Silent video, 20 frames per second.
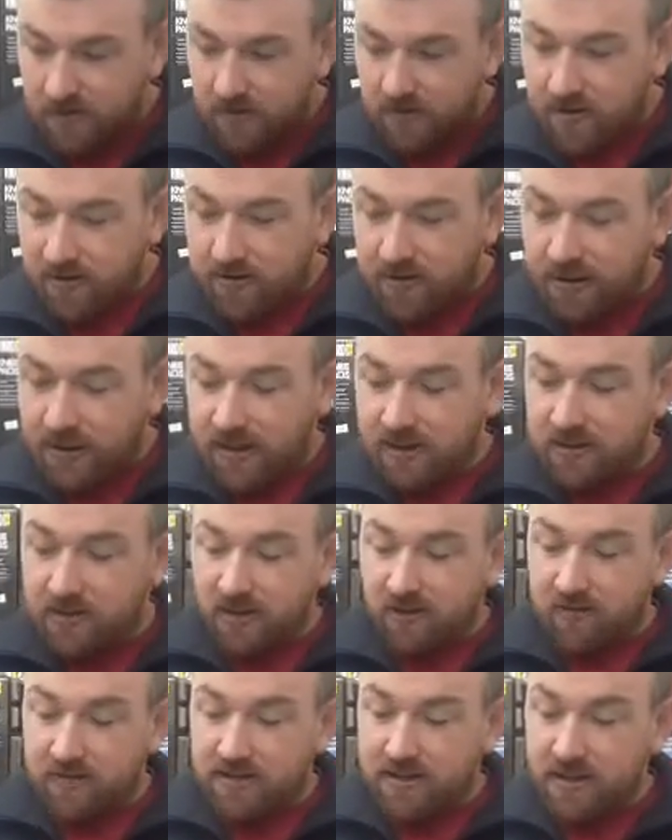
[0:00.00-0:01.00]
The other thing
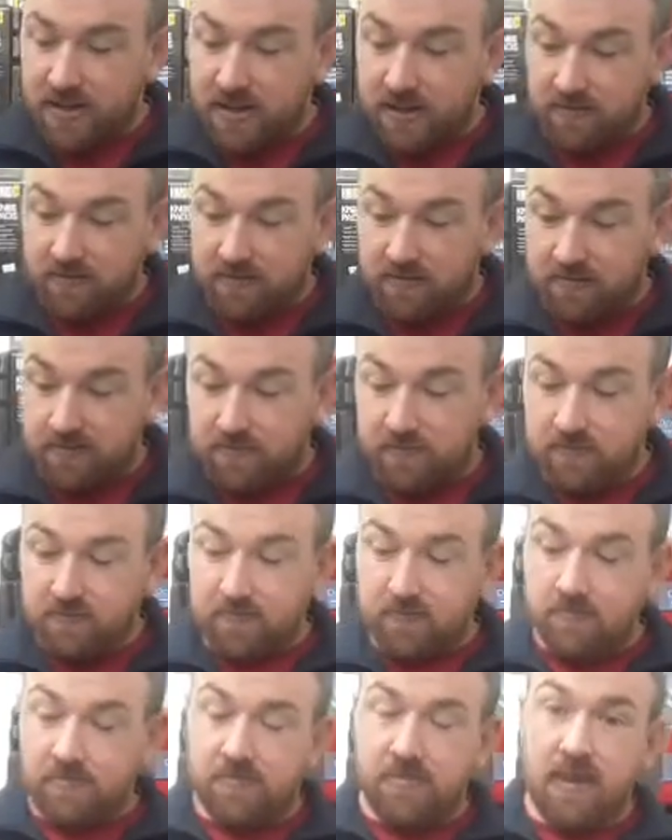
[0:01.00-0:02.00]
is obviously
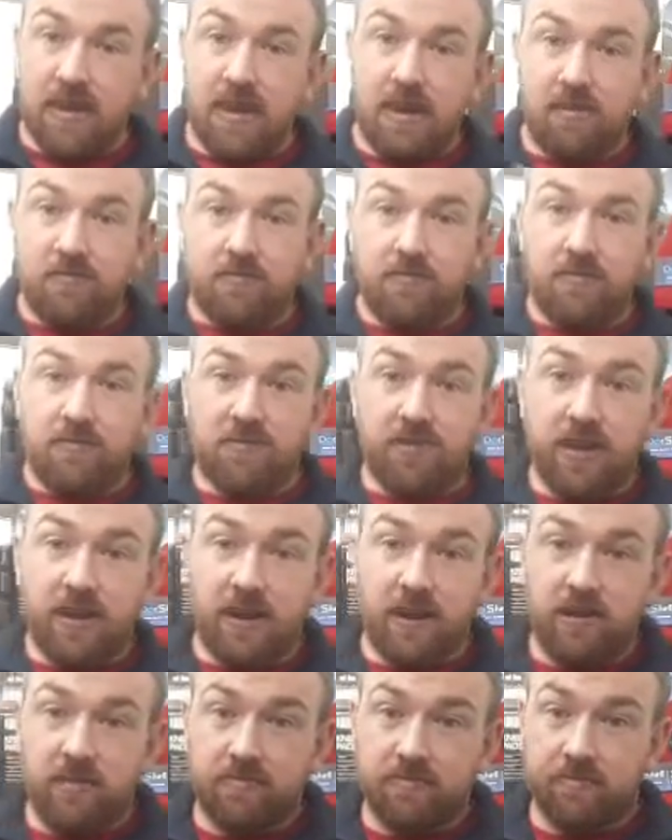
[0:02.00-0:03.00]
you have this
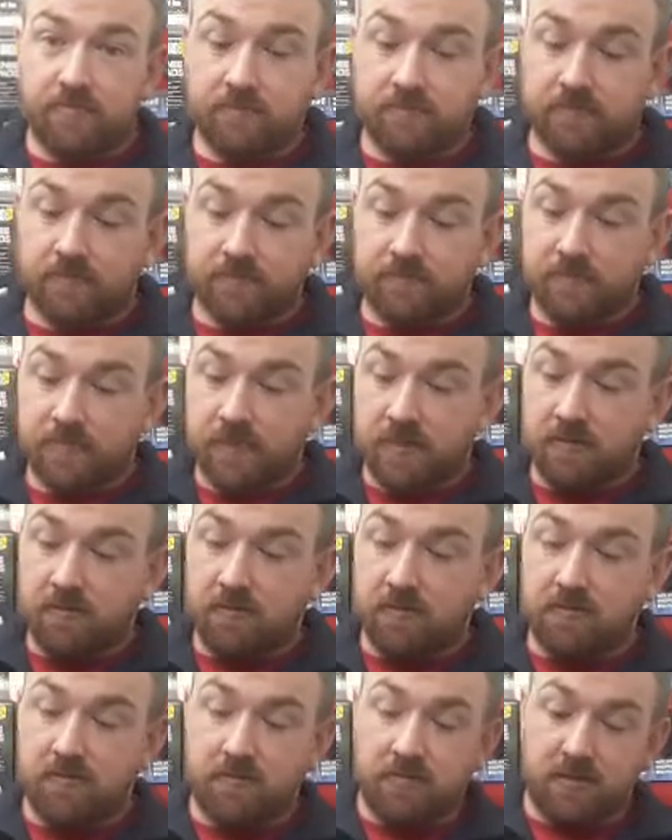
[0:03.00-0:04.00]
here,
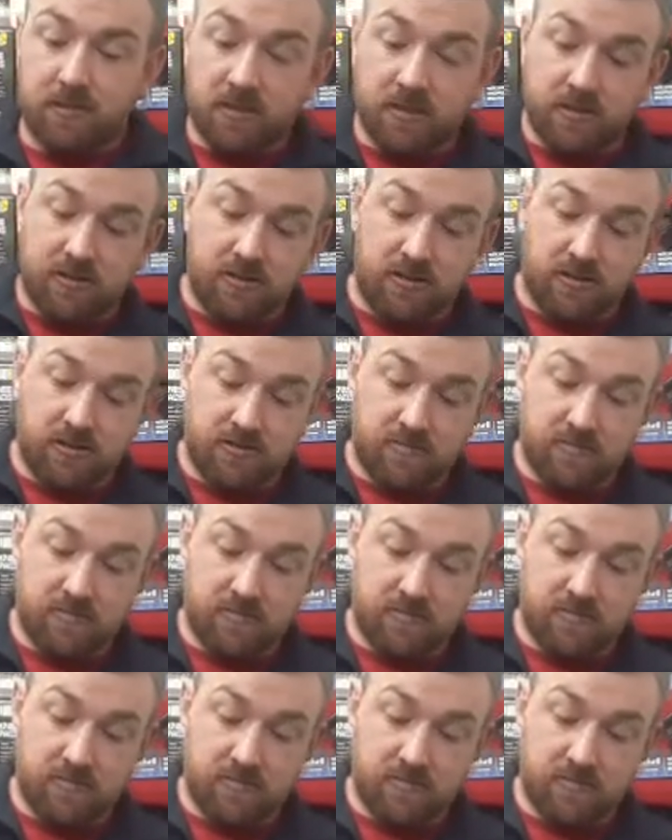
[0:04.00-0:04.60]
which is